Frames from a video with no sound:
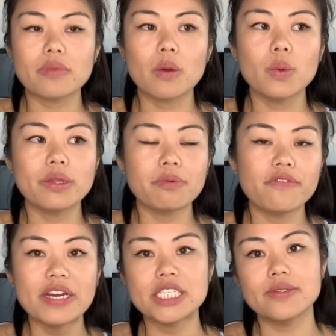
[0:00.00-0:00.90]
With
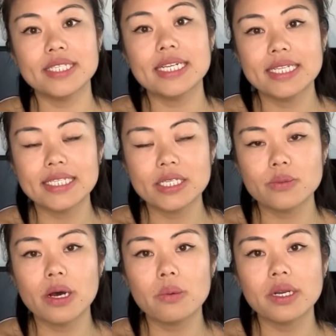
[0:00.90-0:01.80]
professional sellers as
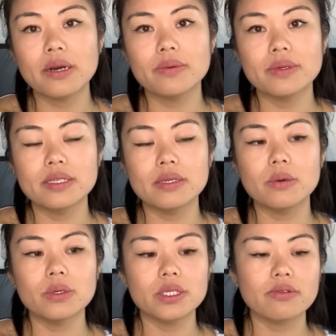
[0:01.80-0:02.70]
well, what I would
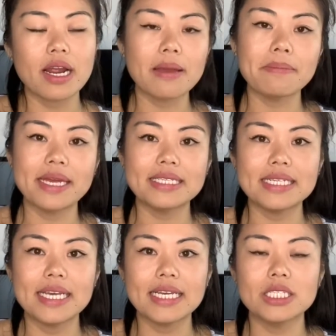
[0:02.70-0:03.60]
also recommend
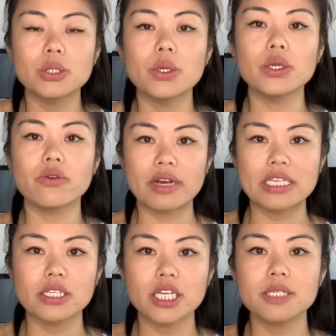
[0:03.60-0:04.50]
is doing your
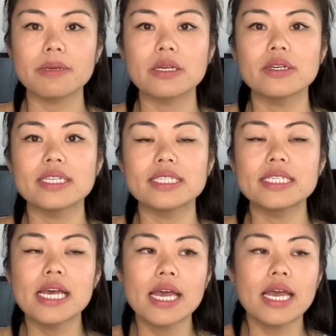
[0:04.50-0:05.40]
research, because
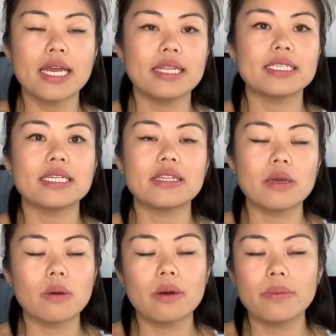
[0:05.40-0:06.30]
there's
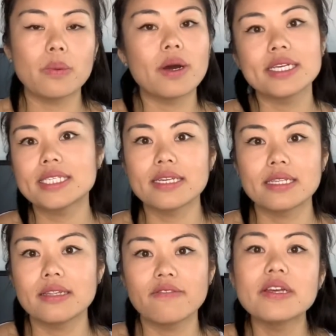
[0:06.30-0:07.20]
nothing worse
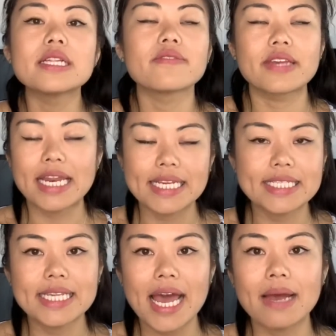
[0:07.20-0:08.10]
than the feeling of getting
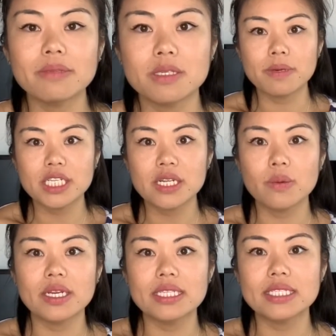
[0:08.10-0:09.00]
scammed, especially
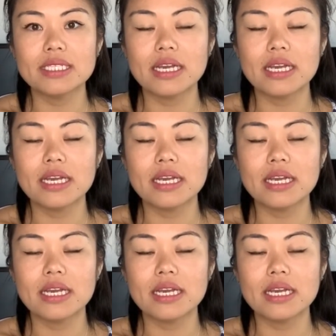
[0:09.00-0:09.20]
when it's